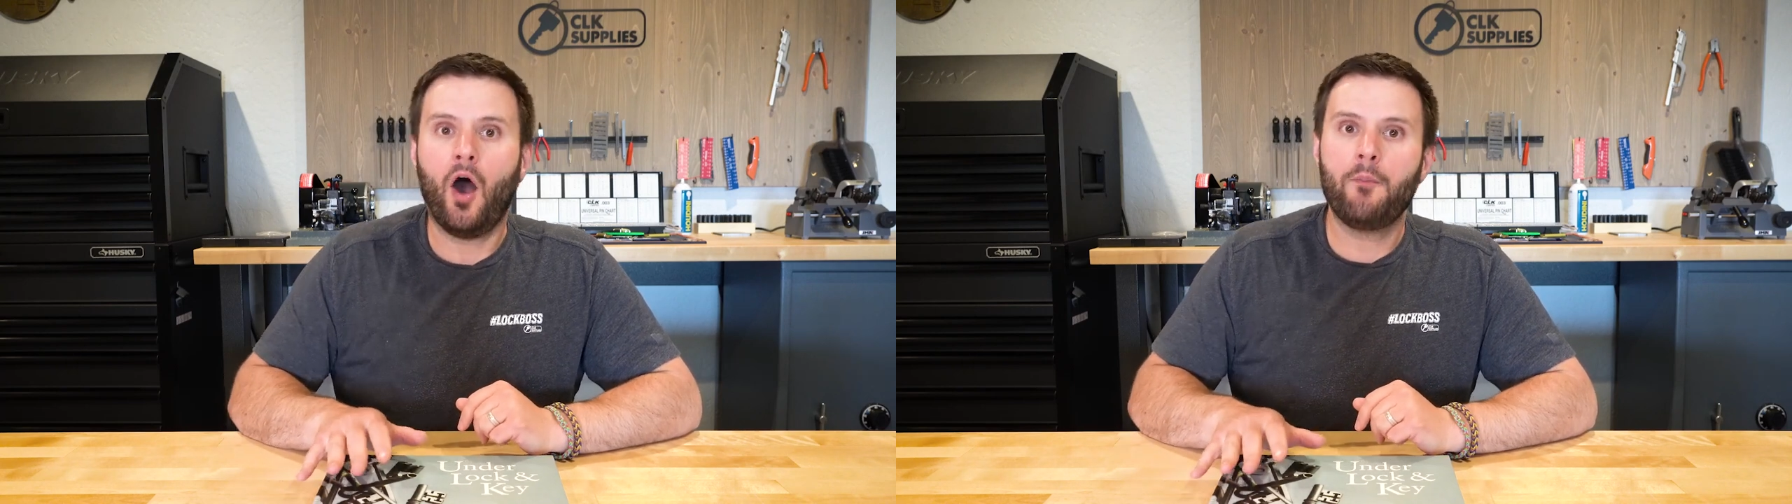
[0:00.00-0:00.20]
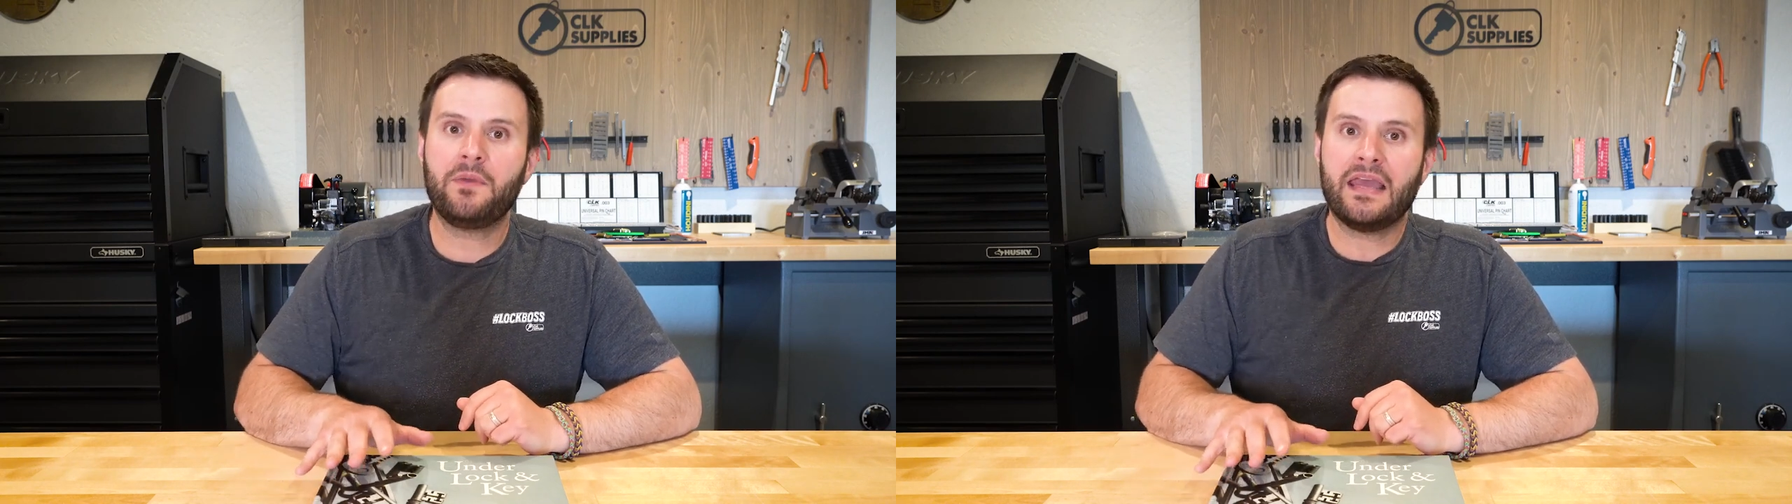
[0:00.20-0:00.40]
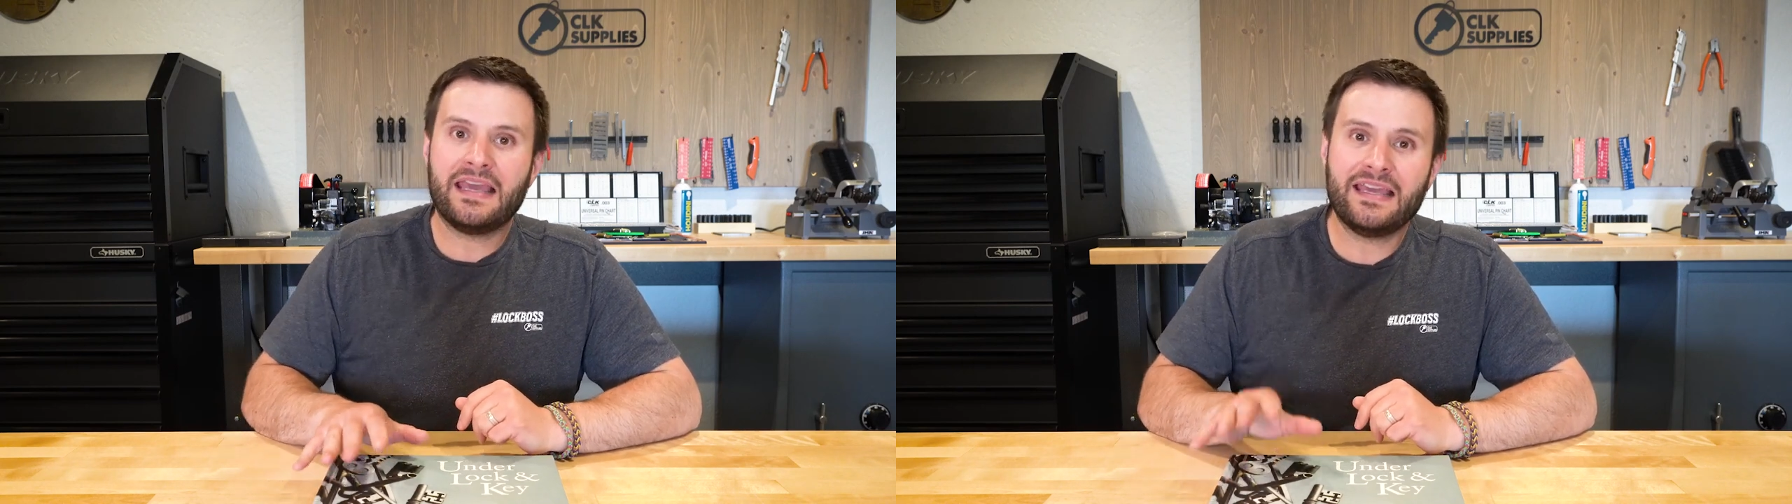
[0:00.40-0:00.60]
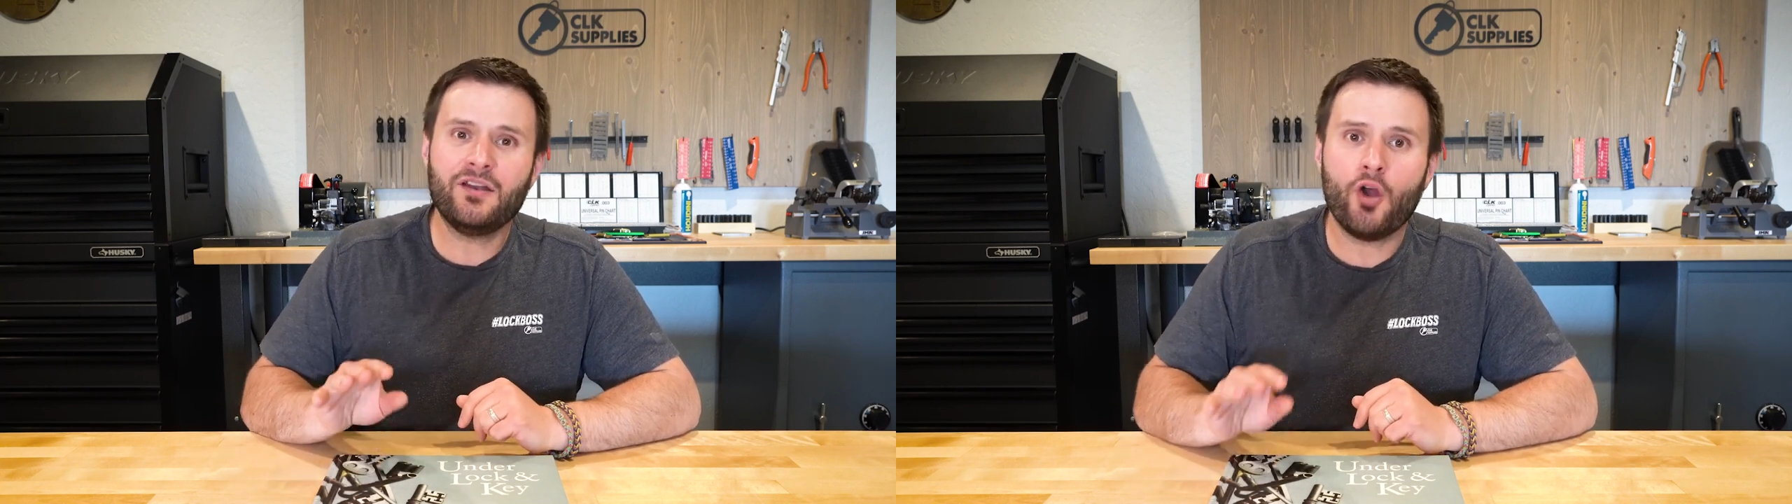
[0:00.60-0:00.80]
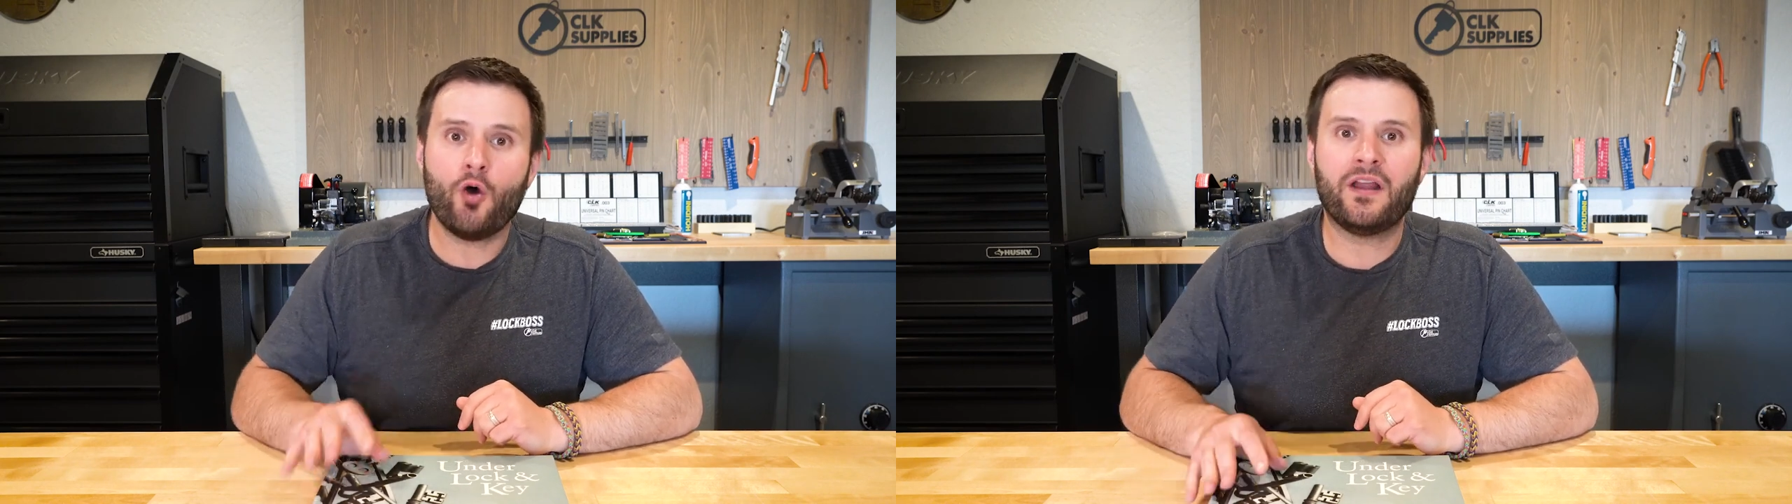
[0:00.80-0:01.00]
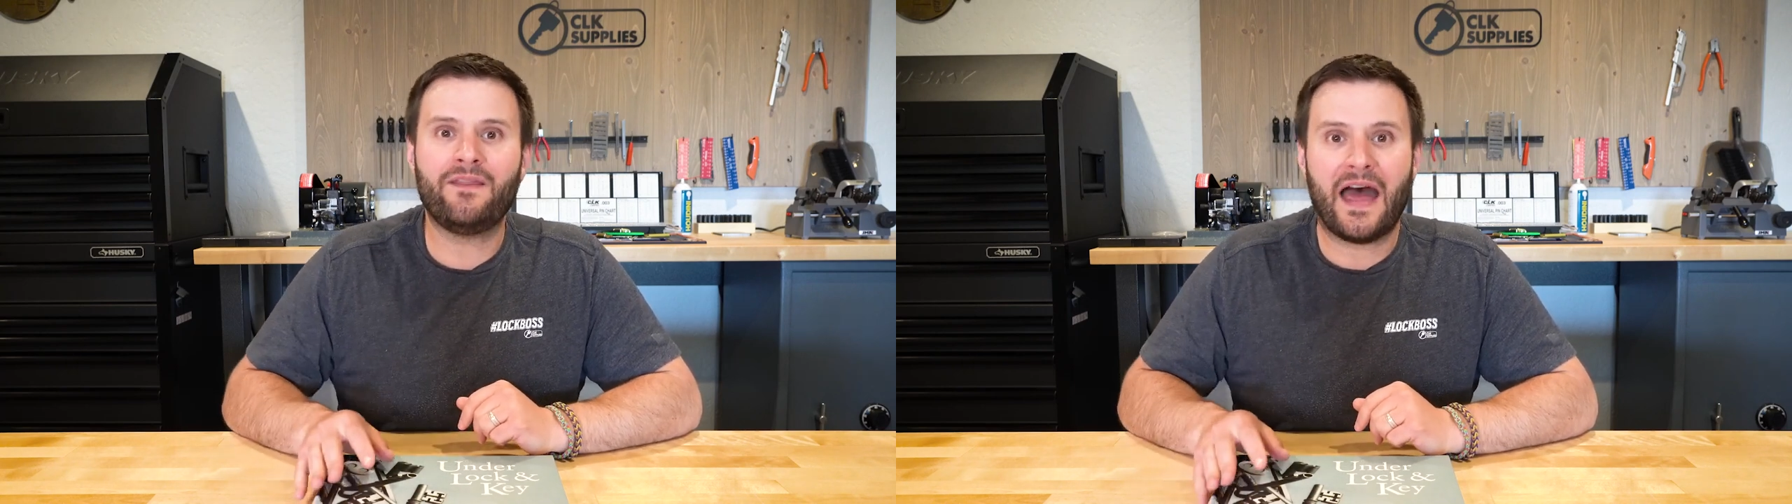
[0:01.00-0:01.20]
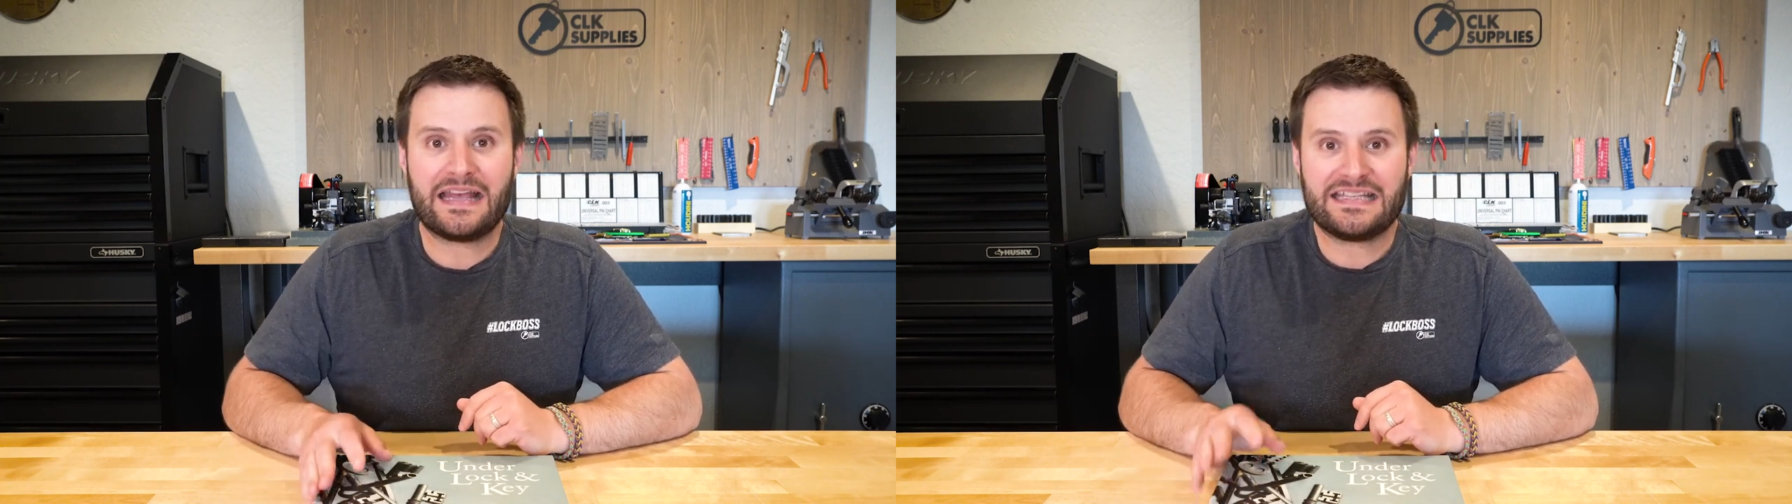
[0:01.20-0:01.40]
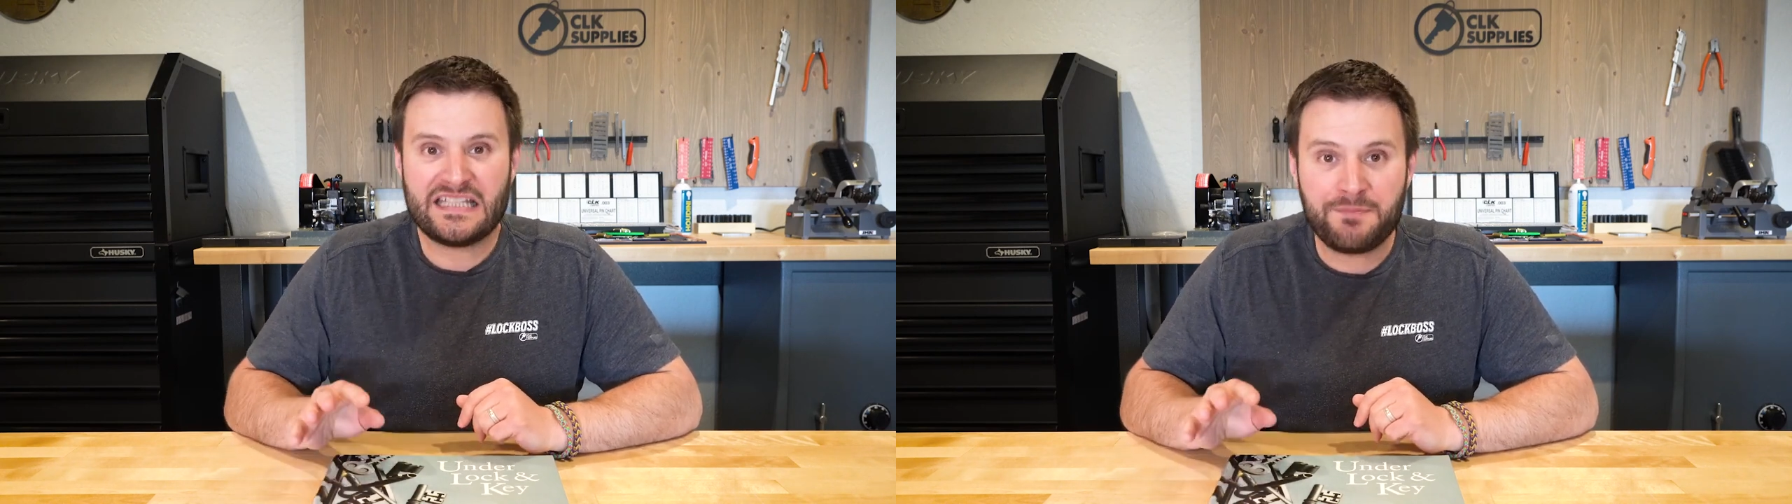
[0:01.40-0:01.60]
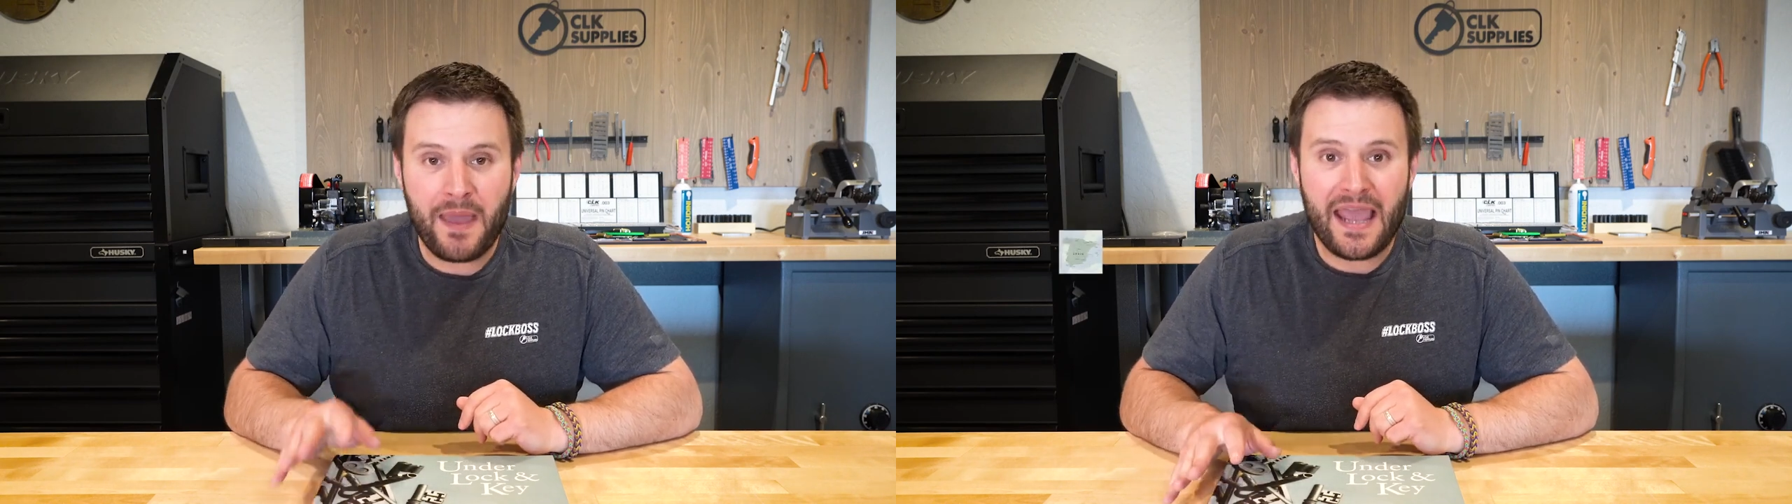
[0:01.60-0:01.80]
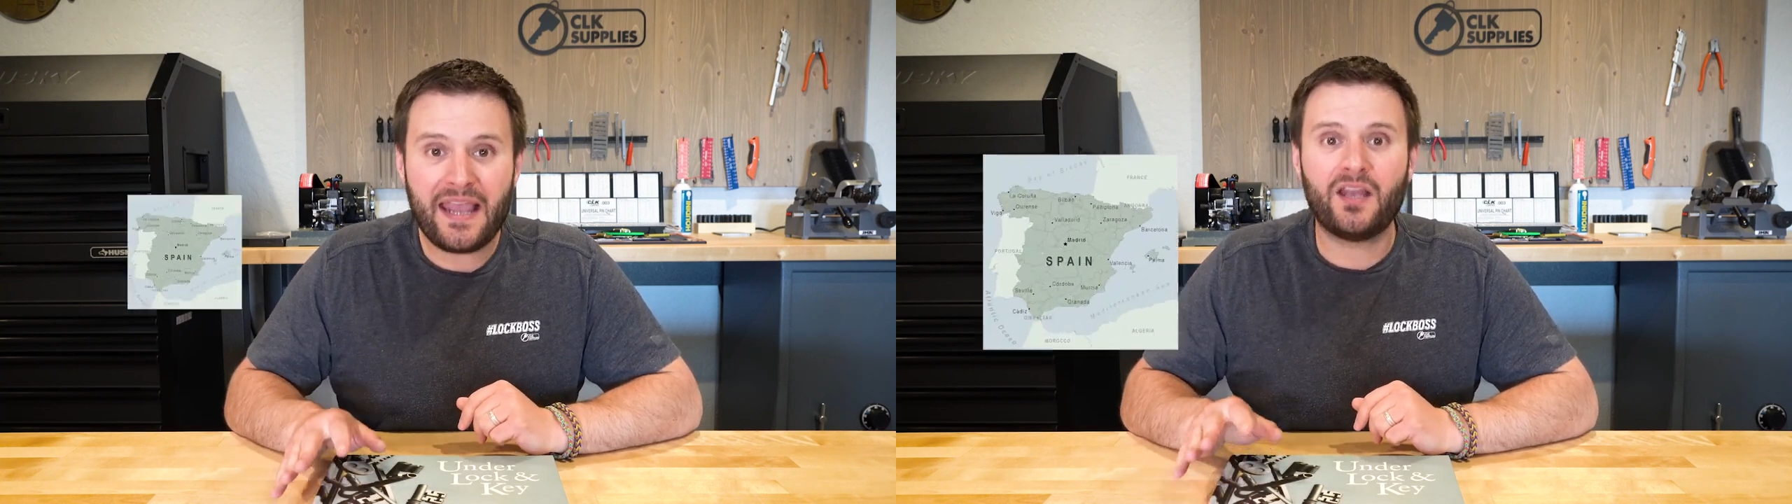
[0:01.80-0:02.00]
um, he noted that
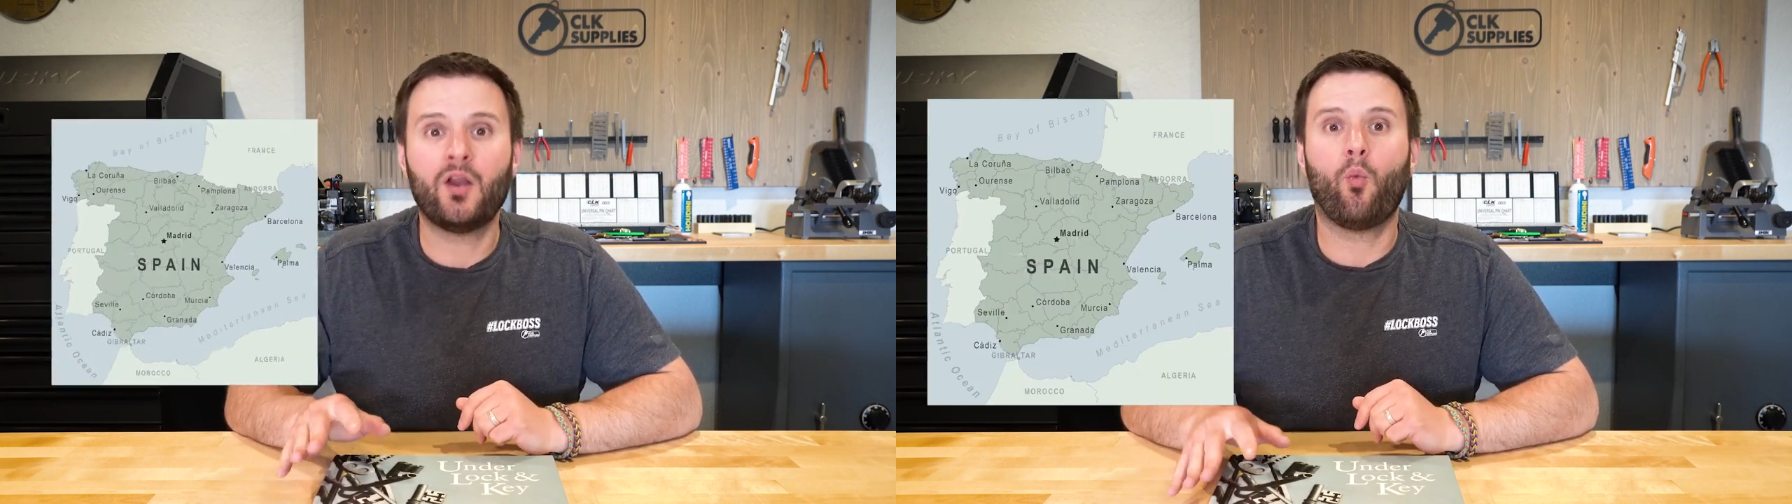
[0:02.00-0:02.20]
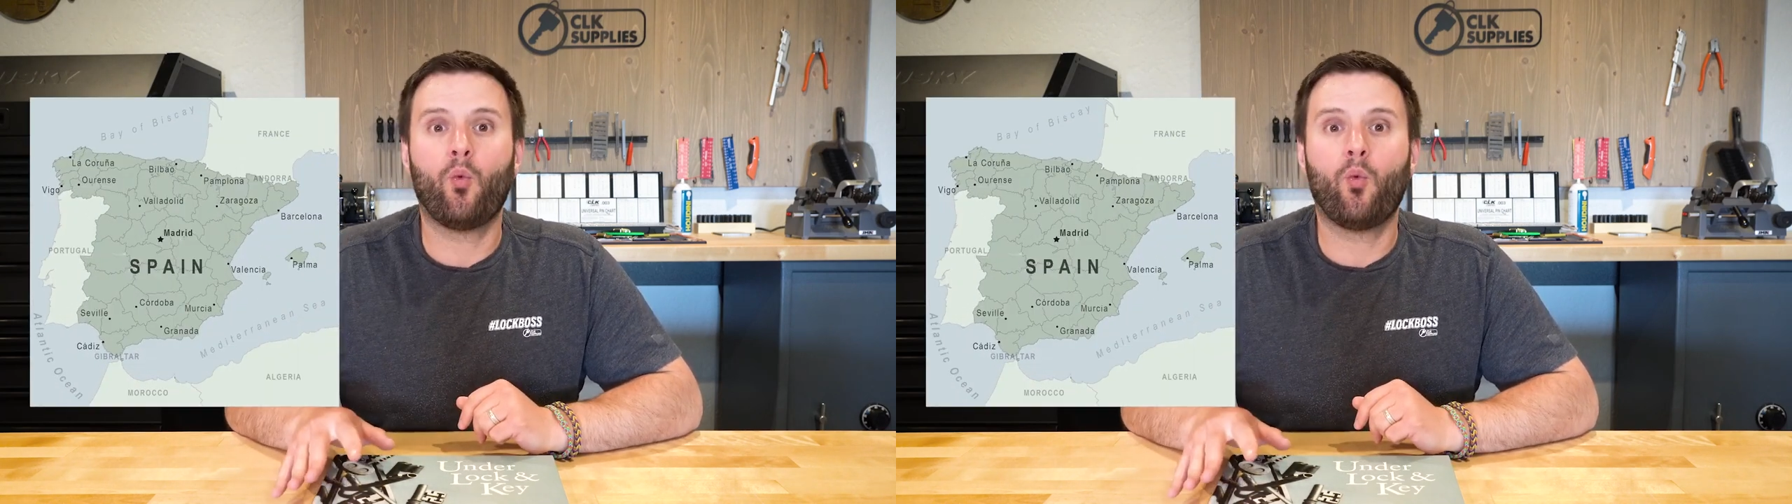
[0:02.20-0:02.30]
Spain